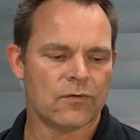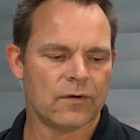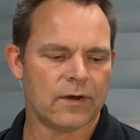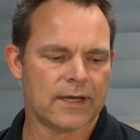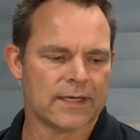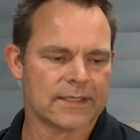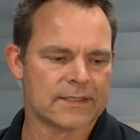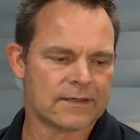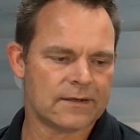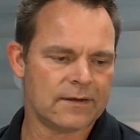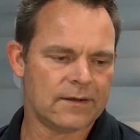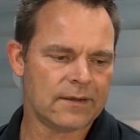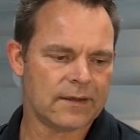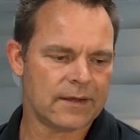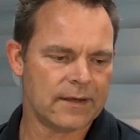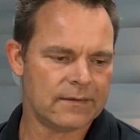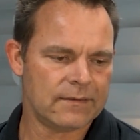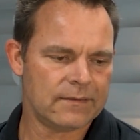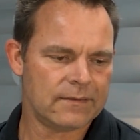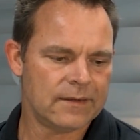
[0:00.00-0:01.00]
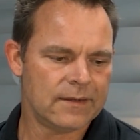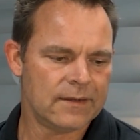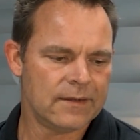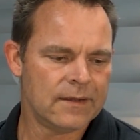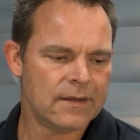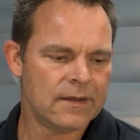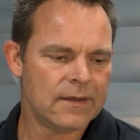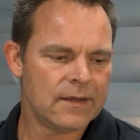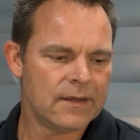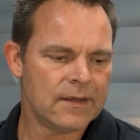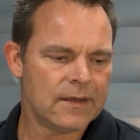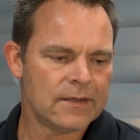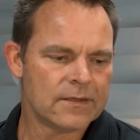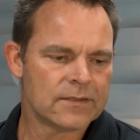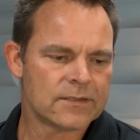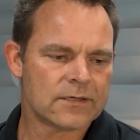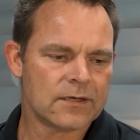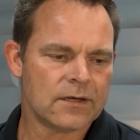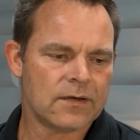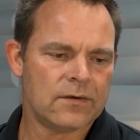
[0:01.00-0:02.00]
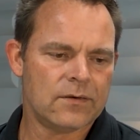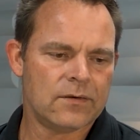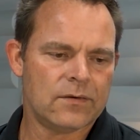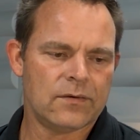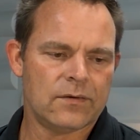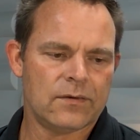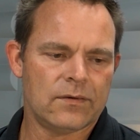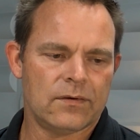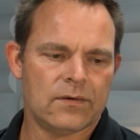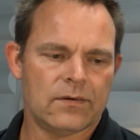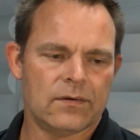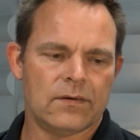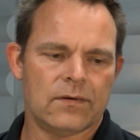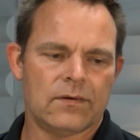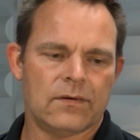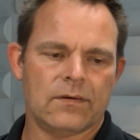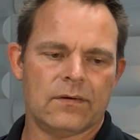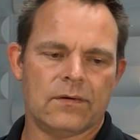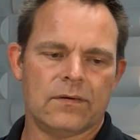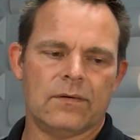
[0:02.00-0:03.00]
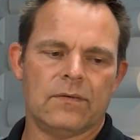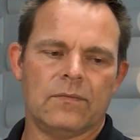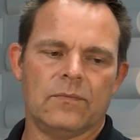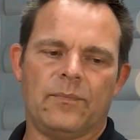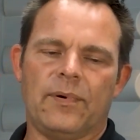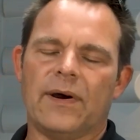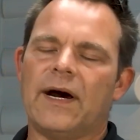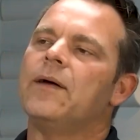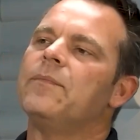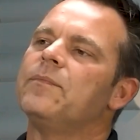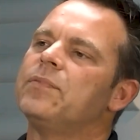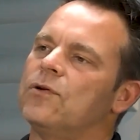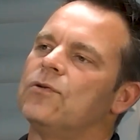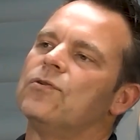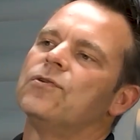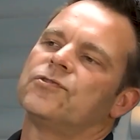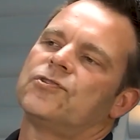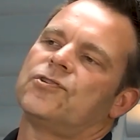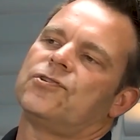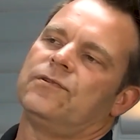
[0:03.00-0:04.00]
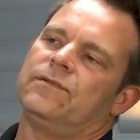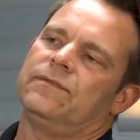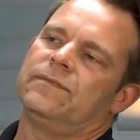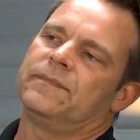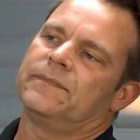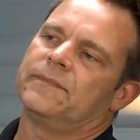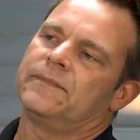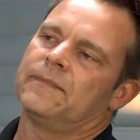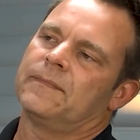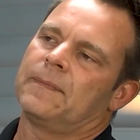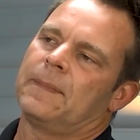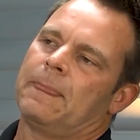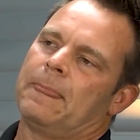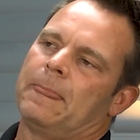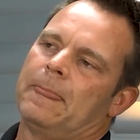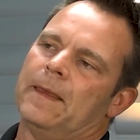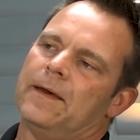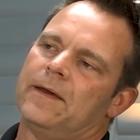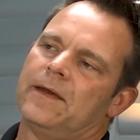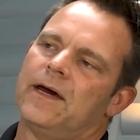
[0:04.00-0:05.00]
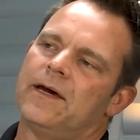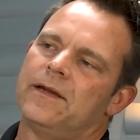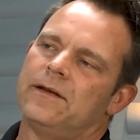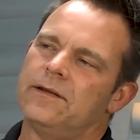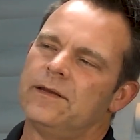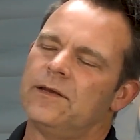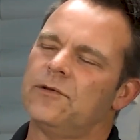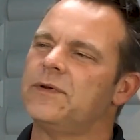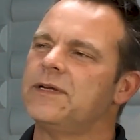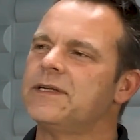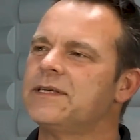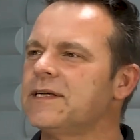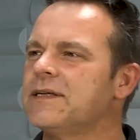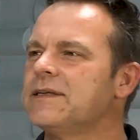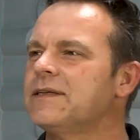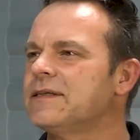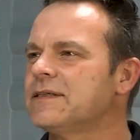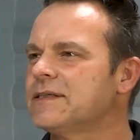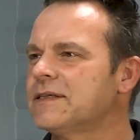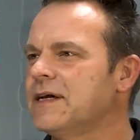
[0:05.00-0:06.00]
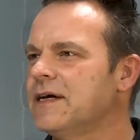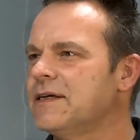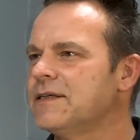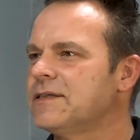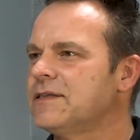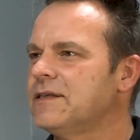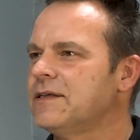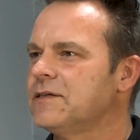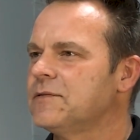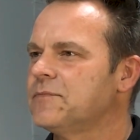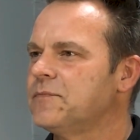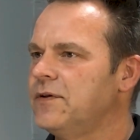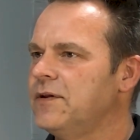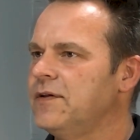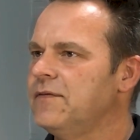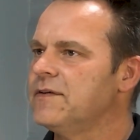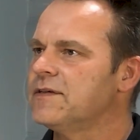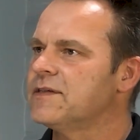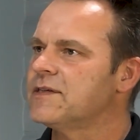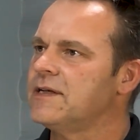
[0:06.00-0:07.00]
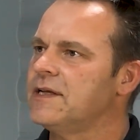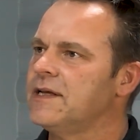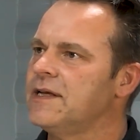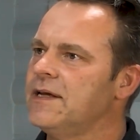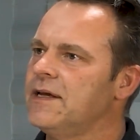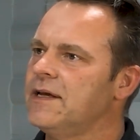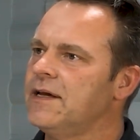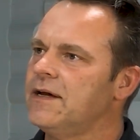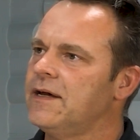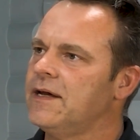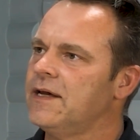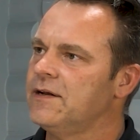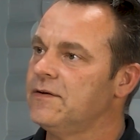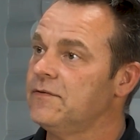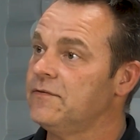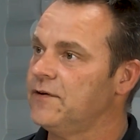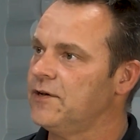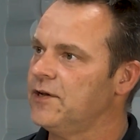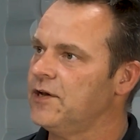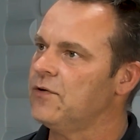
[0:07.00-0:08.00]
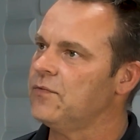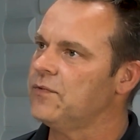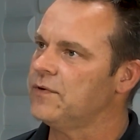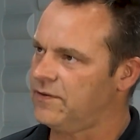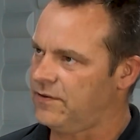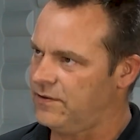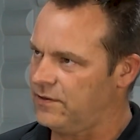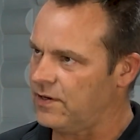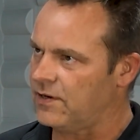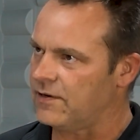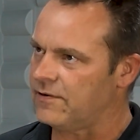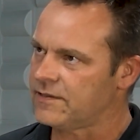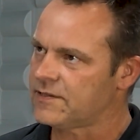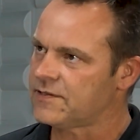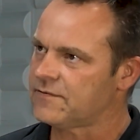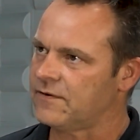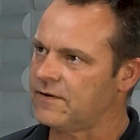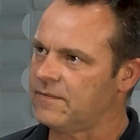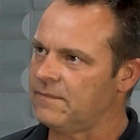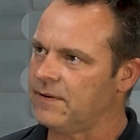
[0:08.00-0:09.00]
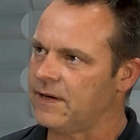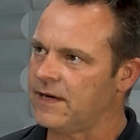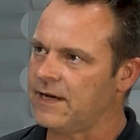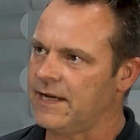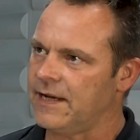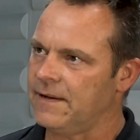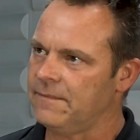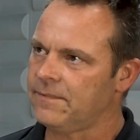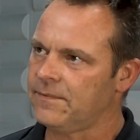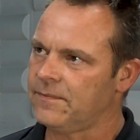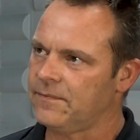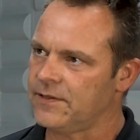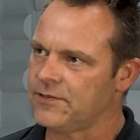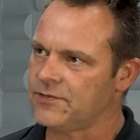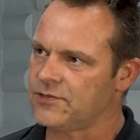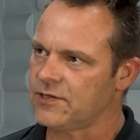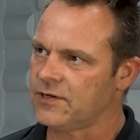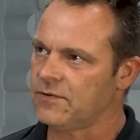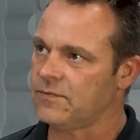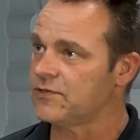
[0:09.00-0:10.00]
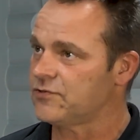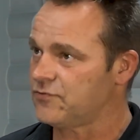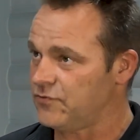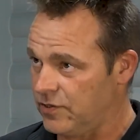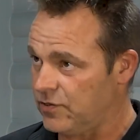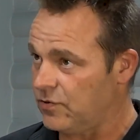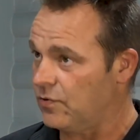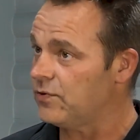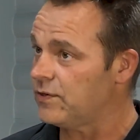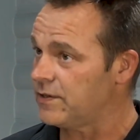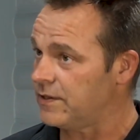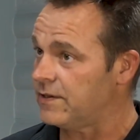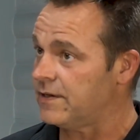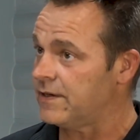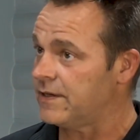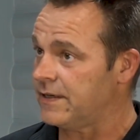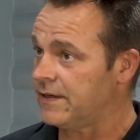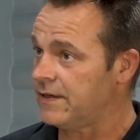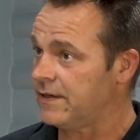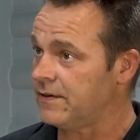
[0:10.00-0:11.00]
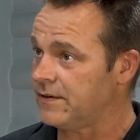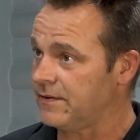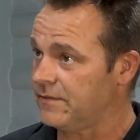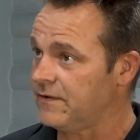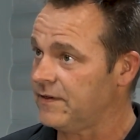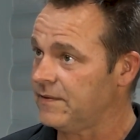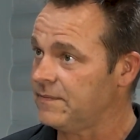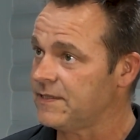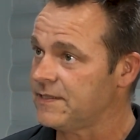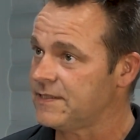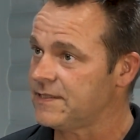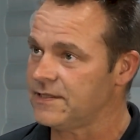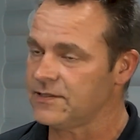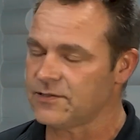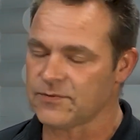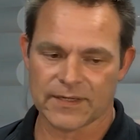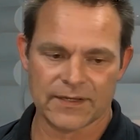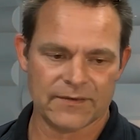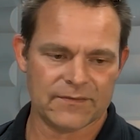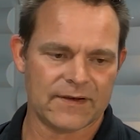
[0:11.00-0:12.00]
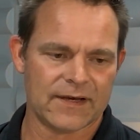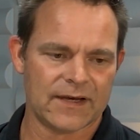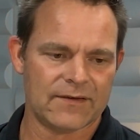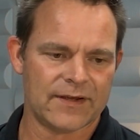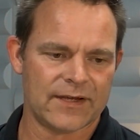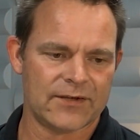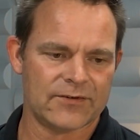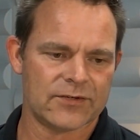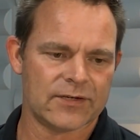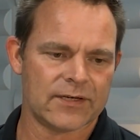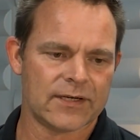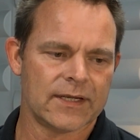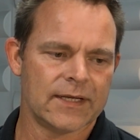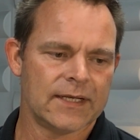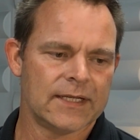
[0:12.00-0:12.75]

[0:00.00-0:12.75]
right, okay. So, Biamp Launch. Okay, I know that we did discuss this previously in a video with Joris from Biamp, which was recorded on a VBC 2500.